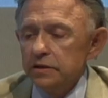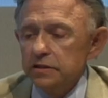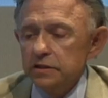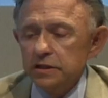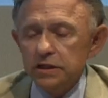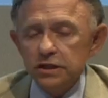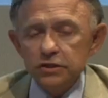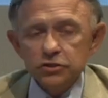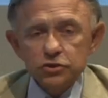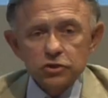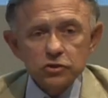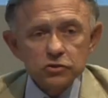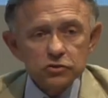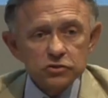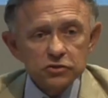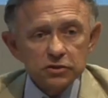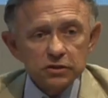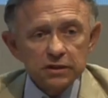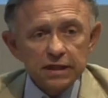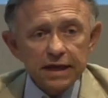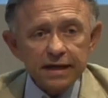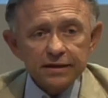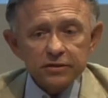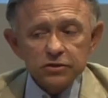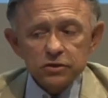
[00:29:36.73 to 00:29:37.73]
teachers
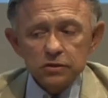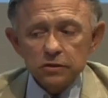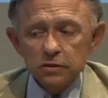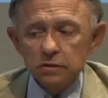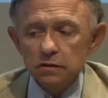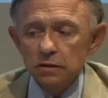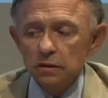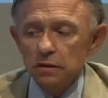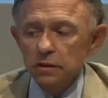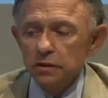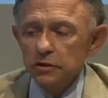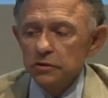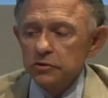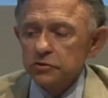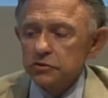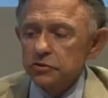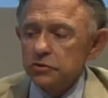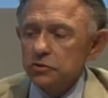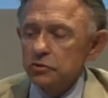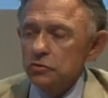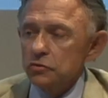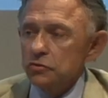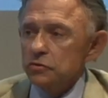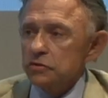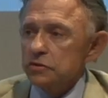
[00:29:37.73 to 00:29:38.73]
lecture,
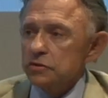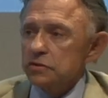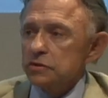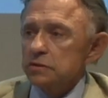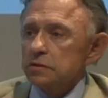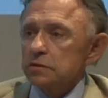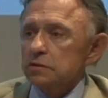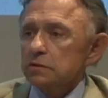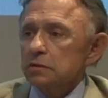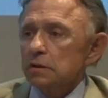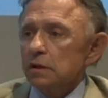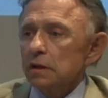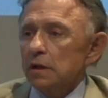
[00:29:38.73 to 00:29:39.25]
students